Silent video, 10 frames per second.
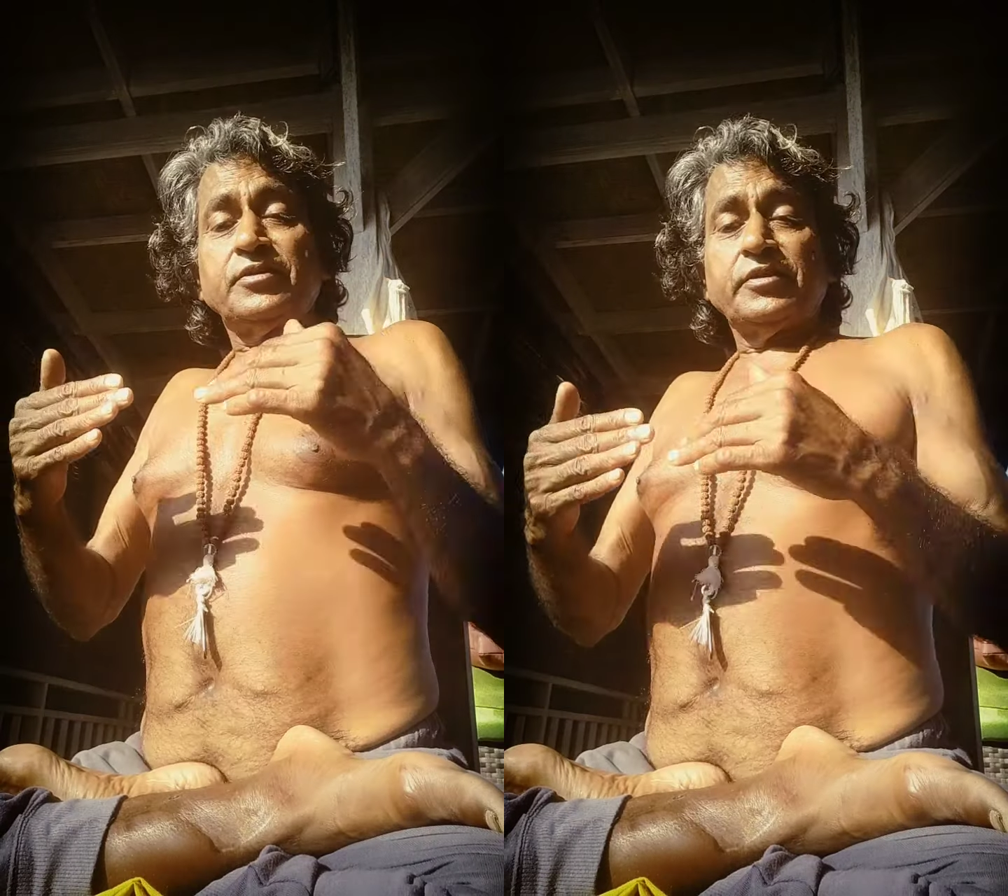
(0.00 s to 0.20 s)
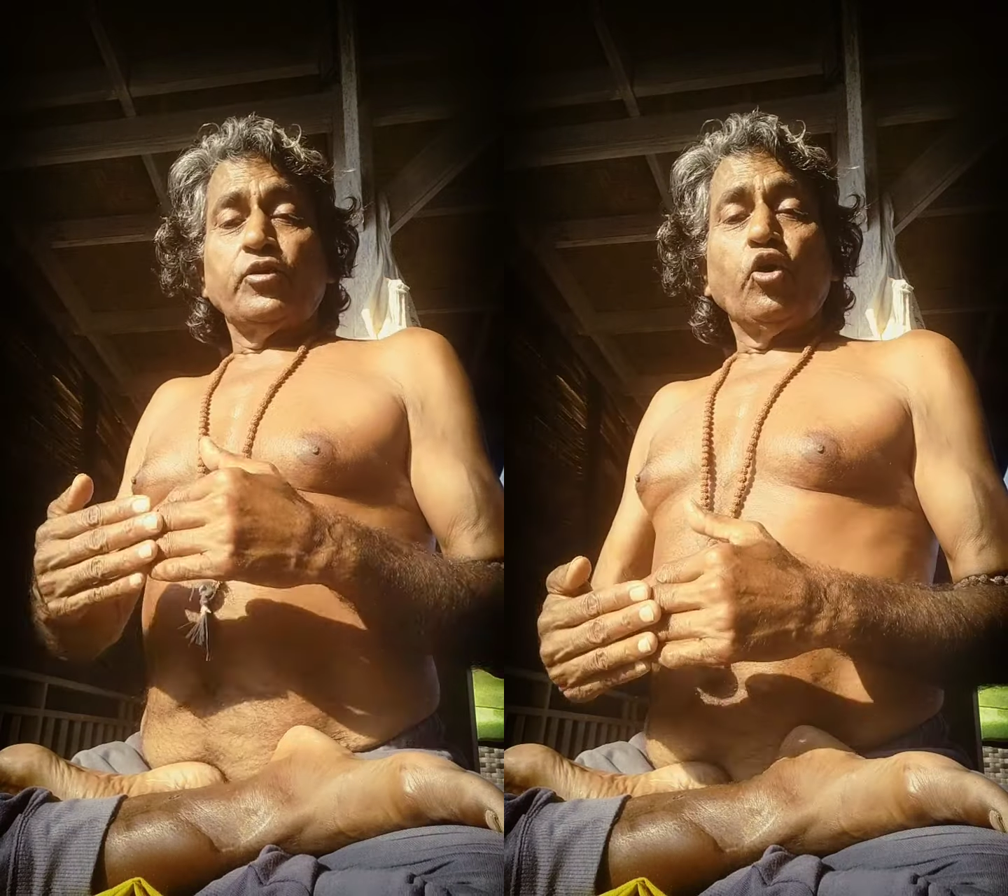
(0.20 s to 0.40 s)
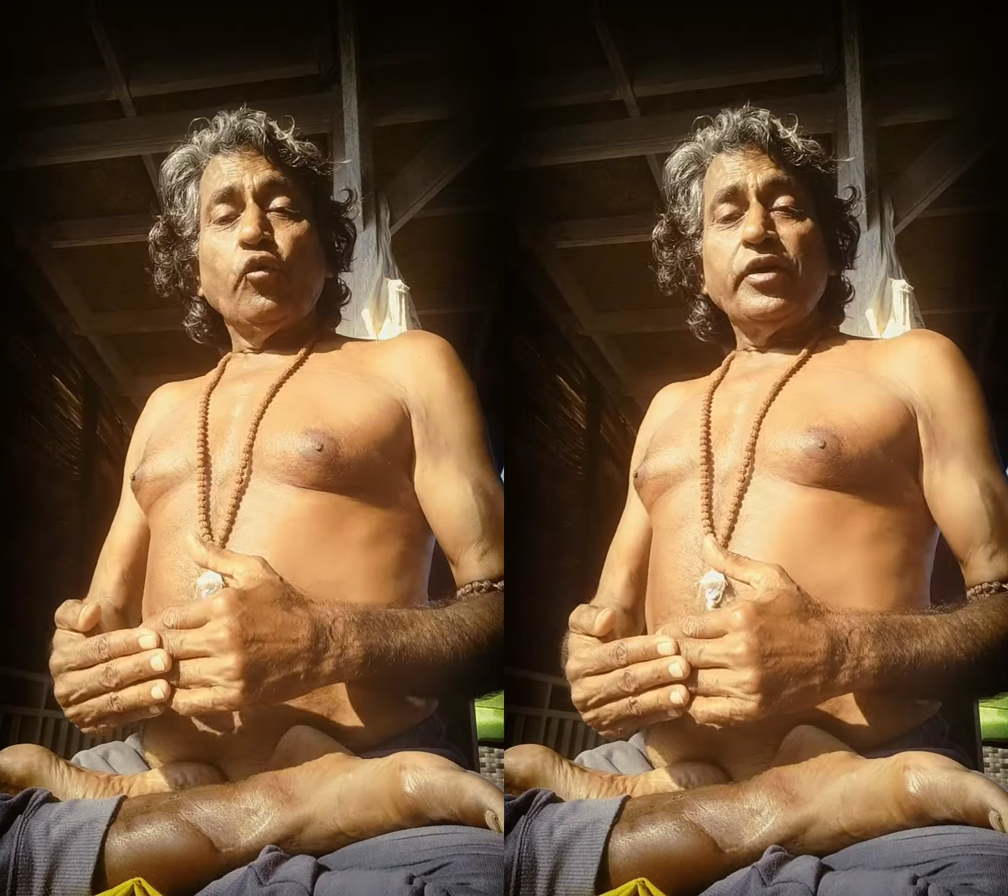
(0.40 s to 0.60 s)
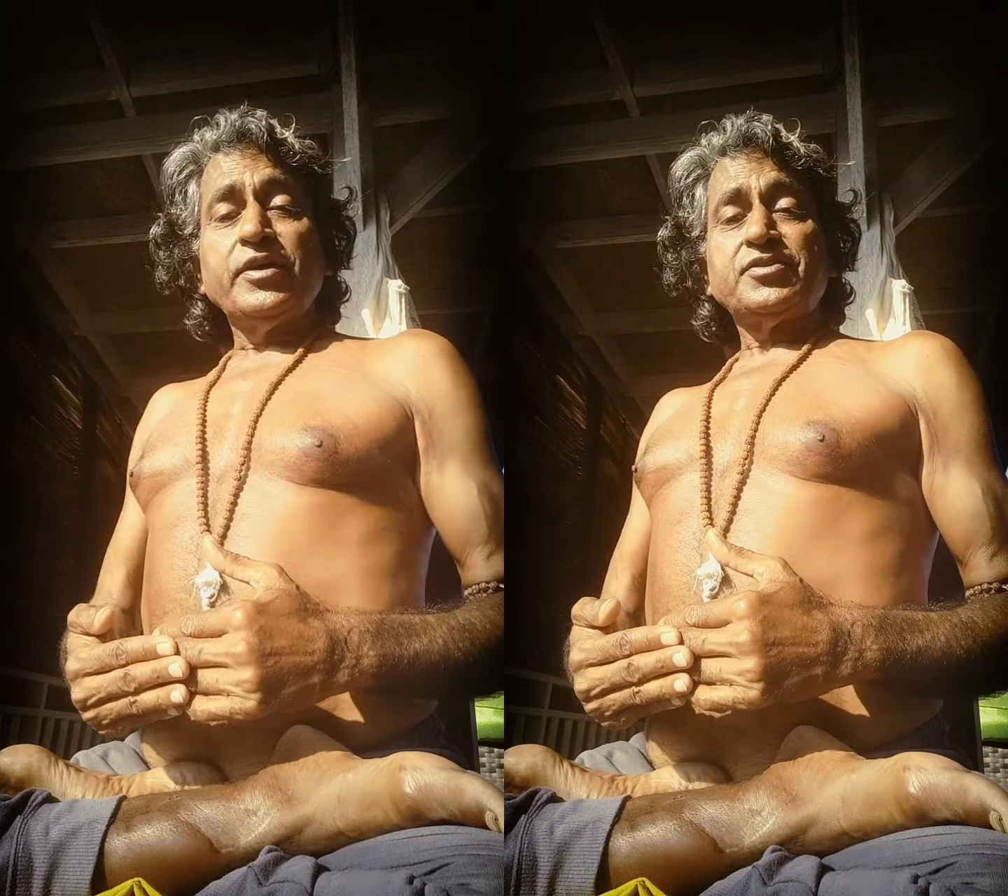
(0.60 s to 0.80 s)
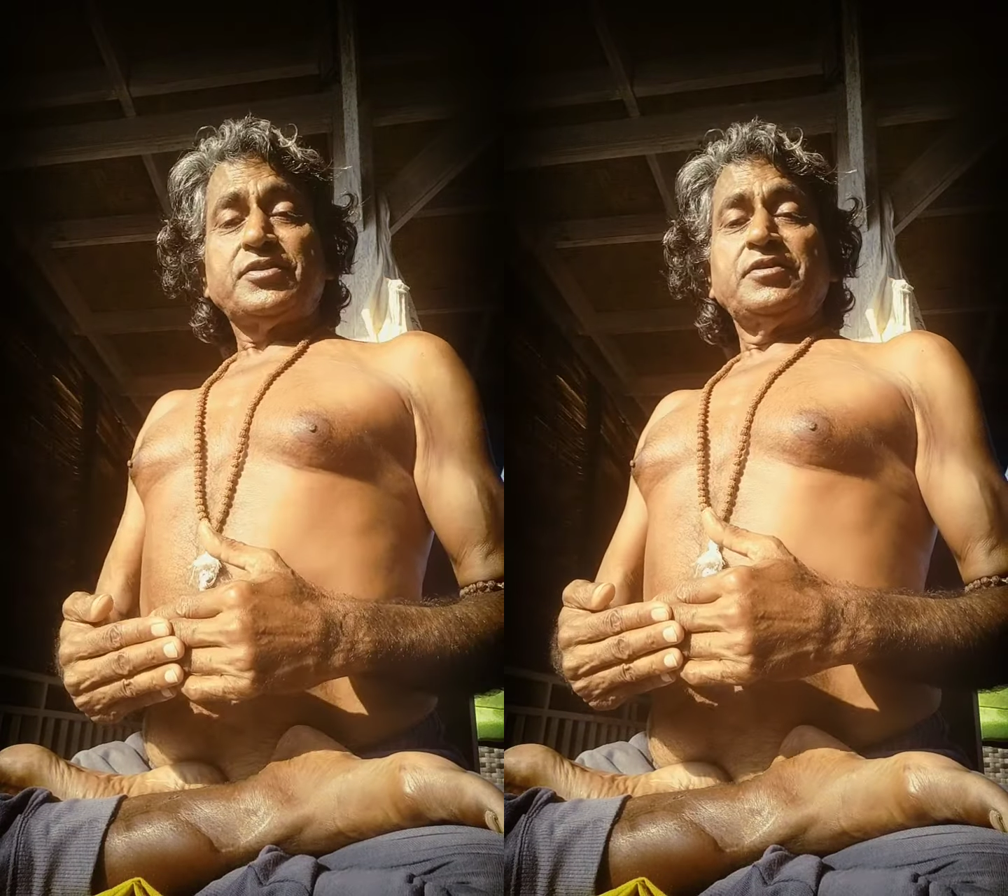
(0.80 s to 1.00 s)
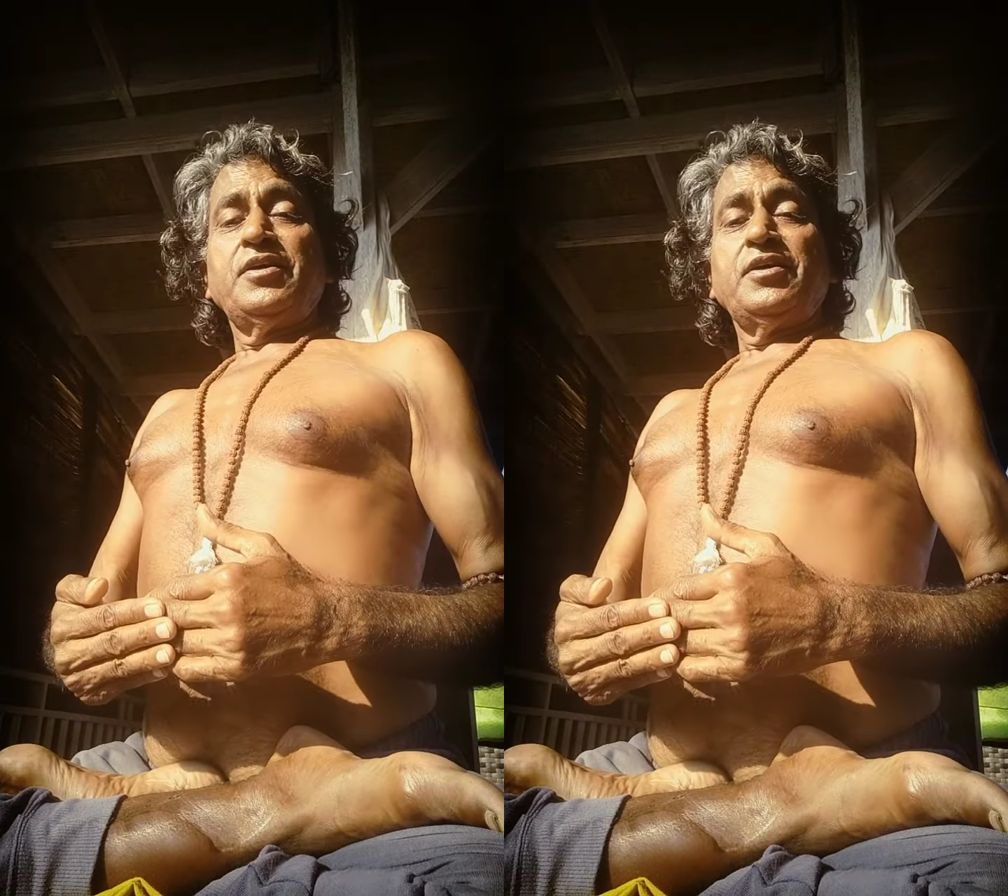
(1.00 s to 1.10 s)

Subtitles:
the novice,